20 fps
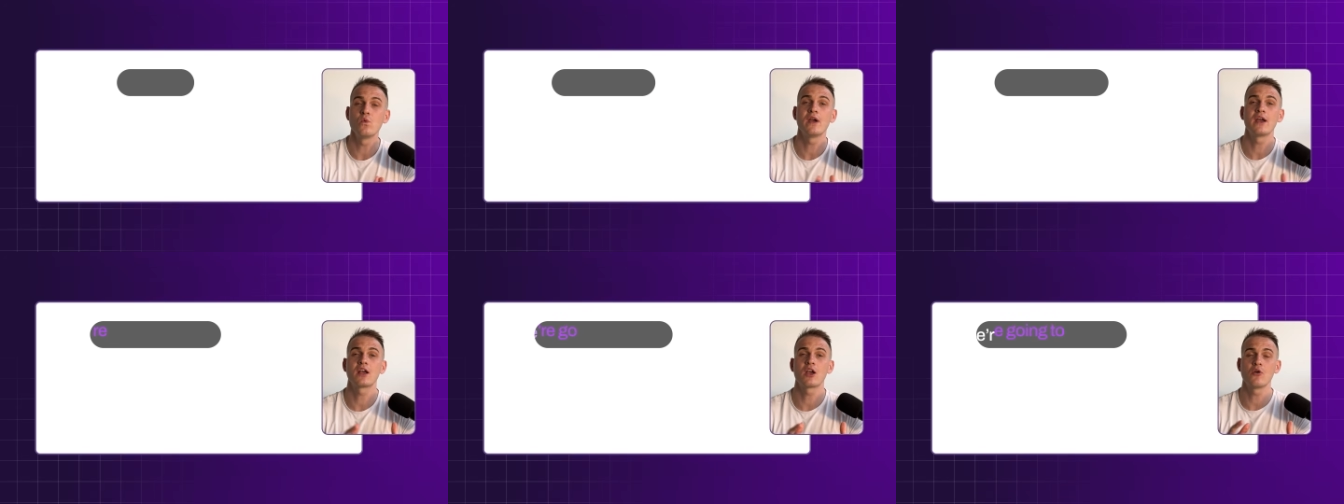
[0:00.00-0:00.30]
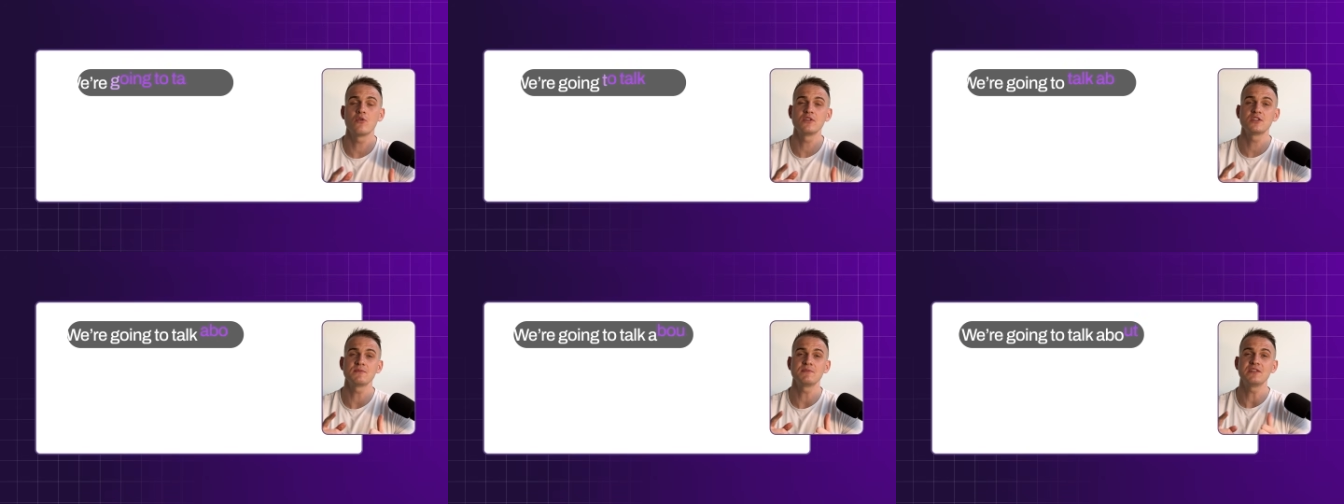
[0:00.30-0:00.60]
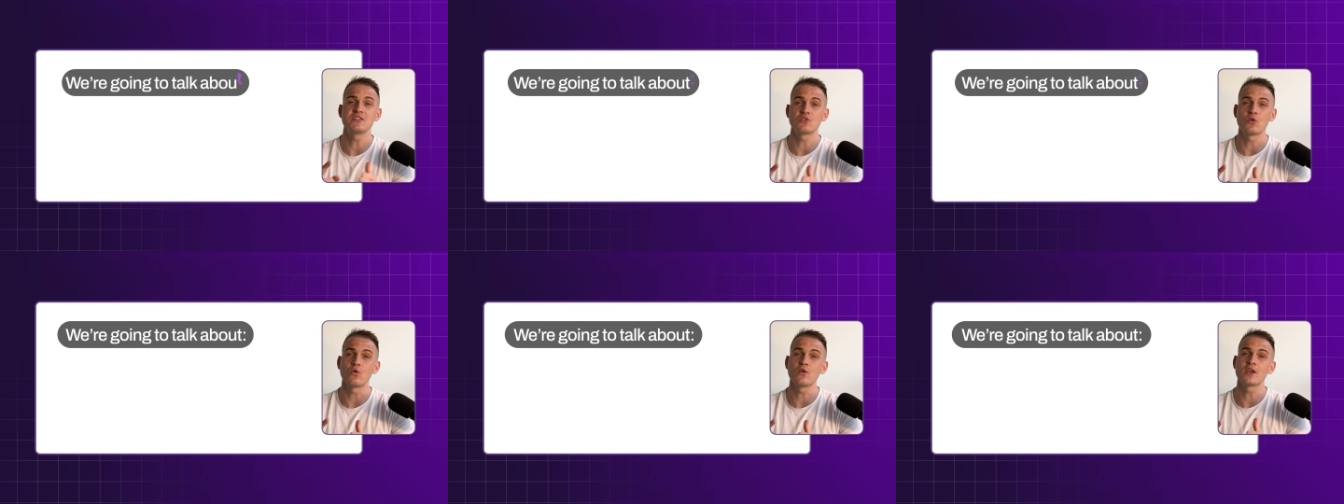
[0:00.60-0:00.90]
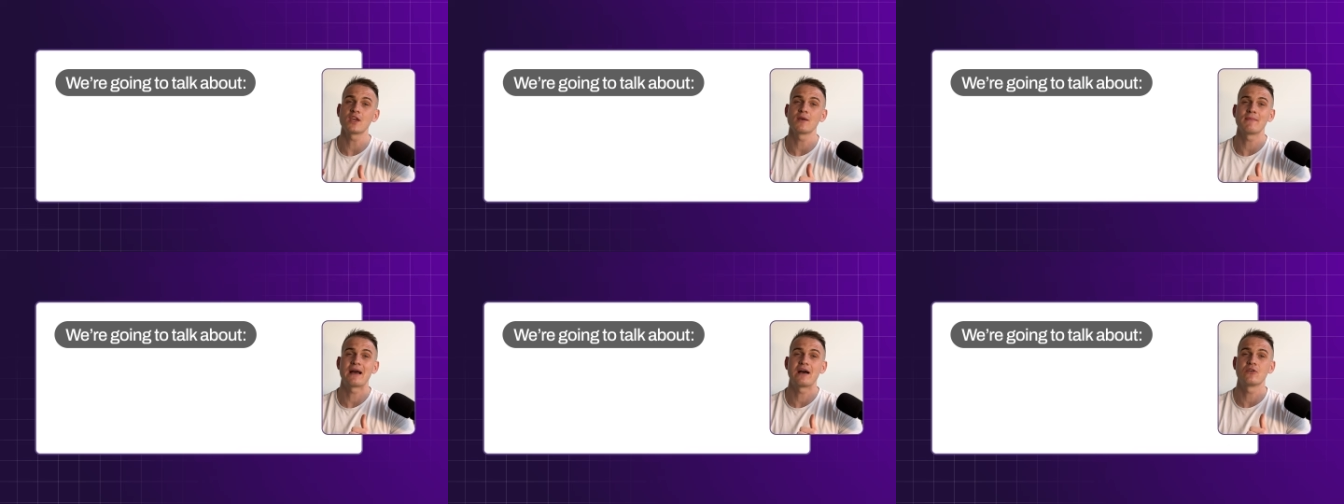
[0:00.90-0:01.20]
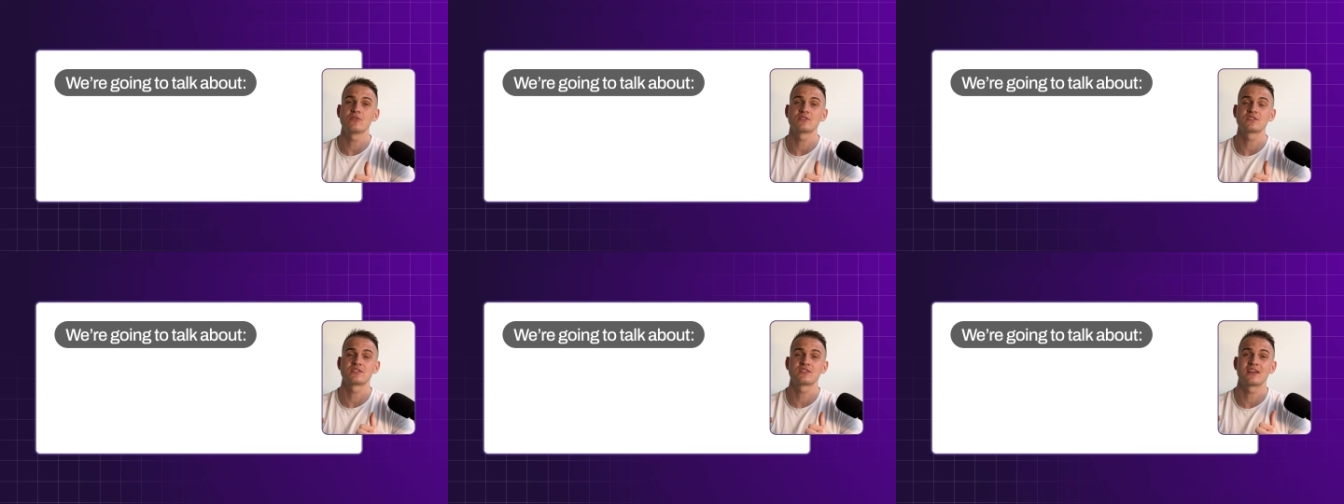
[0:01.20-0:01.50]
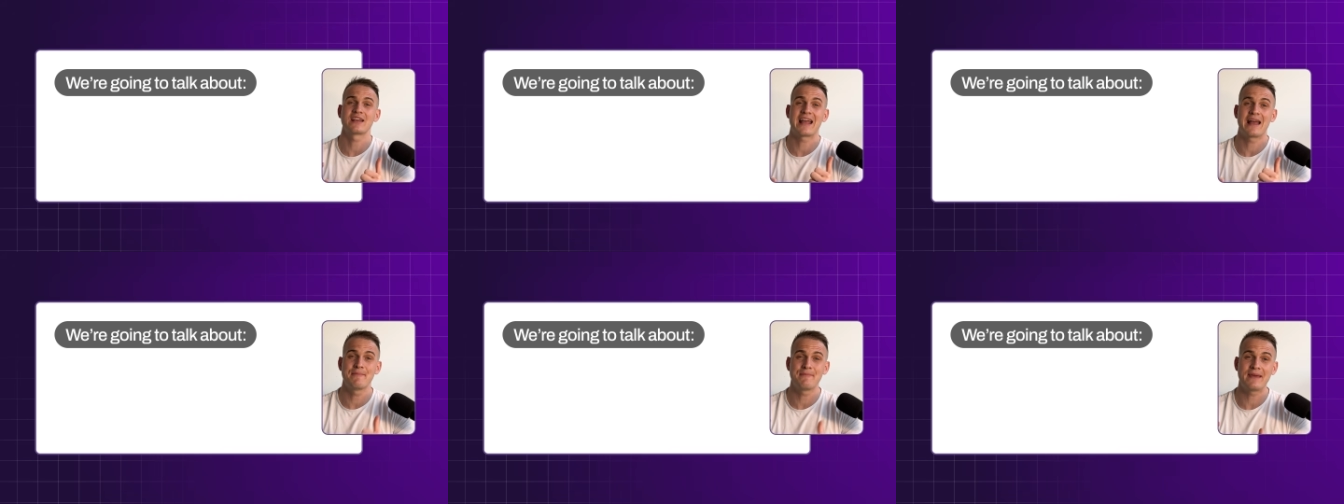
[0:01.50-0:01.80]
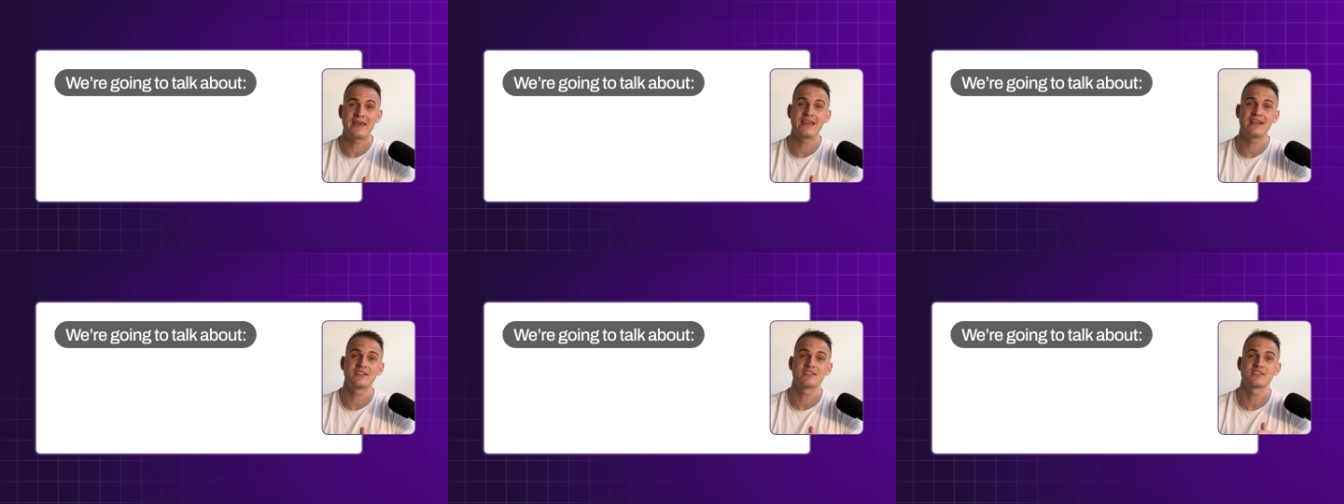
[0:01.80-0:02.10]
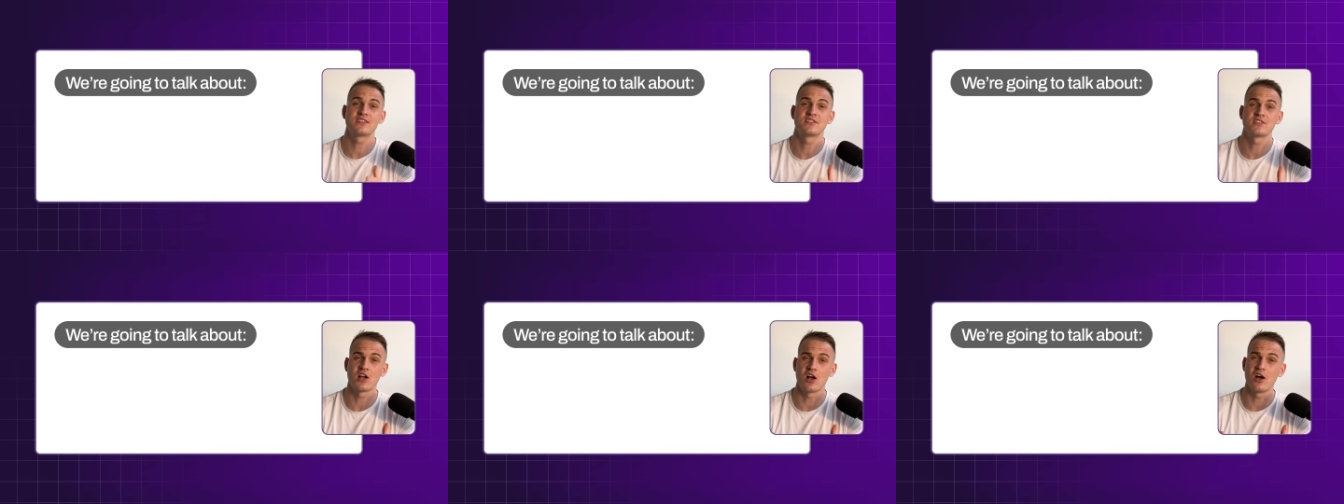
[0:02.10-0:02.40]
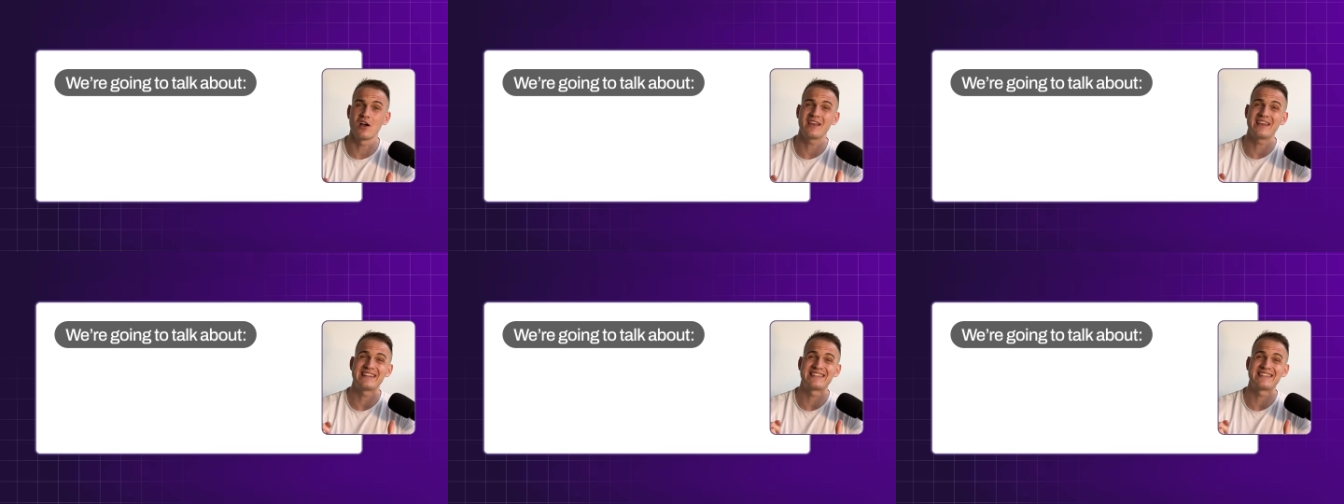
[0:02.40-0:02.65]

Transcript: going to be talking about the campaigns that target